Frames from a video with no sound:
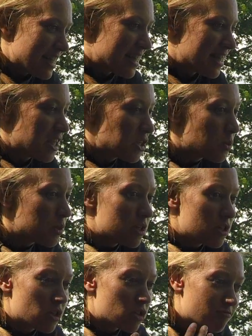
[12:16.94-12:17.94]
this one is
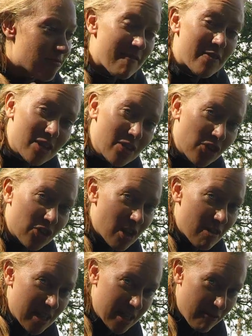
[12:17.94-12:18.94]
just
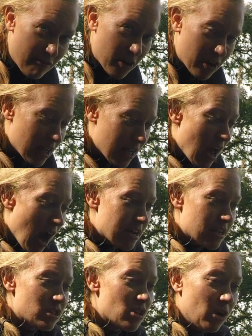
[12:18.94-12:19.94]
revolutionary different, and
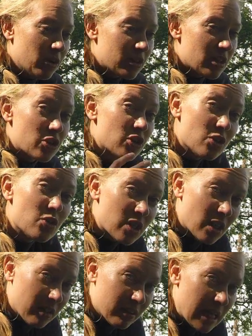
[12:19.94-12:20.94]
it's not a
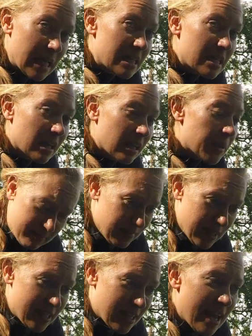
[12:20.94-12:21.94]
scooter. It's an
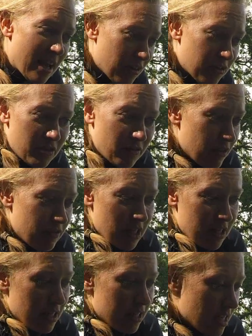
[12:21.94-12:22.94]

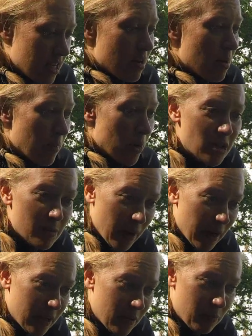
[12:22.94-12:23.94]
850cc
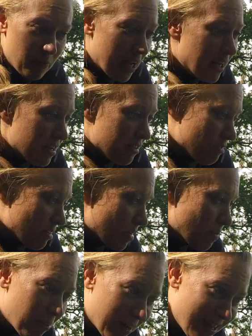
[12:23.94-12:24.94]
motorbike with plenty of grunt,
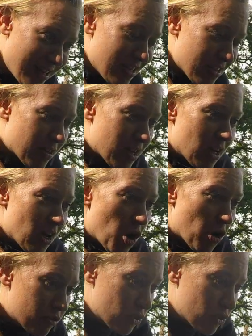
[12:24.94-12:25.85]
plenty of